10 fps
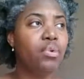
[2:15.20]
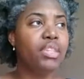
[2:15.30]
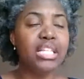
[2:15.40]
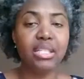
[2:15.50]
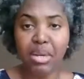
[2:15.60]

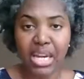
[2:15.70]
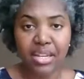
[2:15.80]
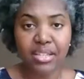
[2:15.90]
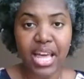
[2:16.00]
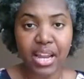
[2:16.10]
this
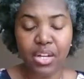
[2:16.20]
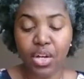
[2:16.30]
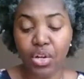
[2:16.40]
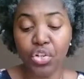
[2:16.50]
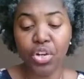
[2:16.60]
means that,
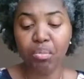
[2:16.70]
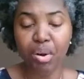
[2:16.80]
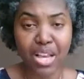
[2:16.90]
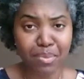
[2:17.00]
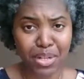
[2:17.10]
you shouldn't
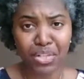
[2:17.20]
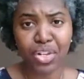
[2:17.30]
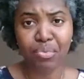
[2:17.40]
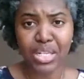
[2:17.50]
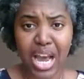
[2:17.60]
prospect, you
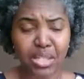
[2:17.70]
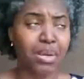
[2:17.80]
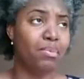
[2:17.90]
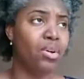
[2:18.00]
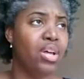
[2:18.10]
shouldn't reach out to
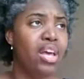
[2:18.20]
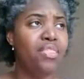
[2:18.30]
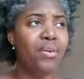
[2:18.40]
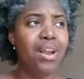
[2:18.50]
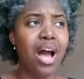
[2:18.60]
people.
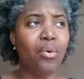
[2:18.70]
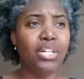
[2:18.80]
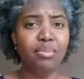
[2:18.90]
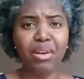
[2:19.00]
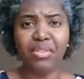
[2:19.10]
They're not
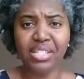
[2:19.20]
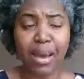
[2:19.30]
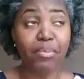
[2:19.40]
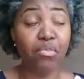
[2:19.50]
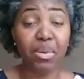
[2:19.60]
going to be
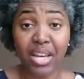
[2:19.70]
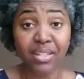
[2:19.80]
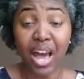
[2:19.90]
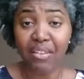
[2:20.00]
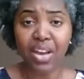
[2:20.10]
receptive,
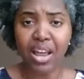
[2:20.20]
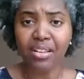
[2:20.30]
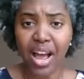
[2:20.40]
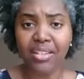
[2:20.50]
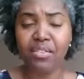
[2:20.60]
because I've gotten
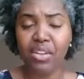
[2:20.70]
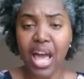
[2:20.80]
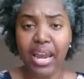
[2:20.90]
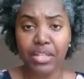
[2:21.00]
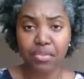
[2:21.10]
lots of
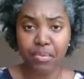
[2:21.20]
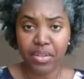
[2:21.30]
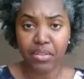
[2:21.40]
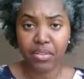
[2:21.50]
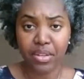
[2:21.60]
clients from
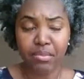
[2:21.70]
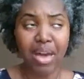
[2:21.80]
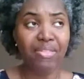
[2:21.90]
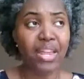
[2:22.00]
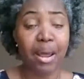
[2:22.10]
this
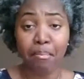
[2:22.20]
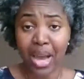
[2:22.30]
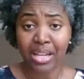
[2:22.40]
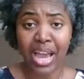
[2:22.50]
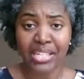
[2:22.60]
method, and
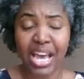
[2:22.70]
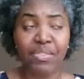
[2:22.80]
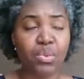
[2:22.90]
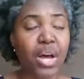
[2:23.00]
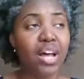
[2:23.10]
my clients have
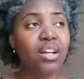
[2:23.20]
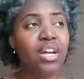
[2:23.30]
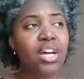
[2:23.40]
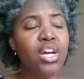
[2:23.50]
as well.